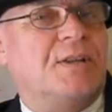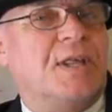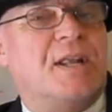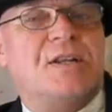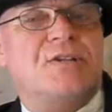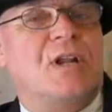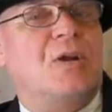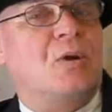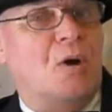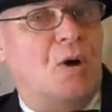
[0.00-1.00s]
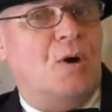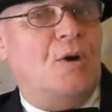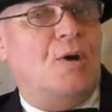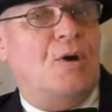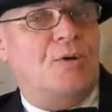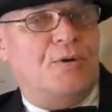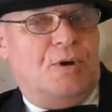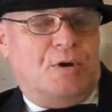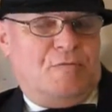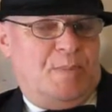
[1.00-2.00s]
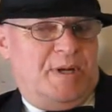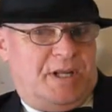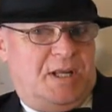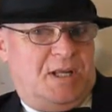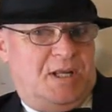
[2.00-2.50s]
That is a lot of money.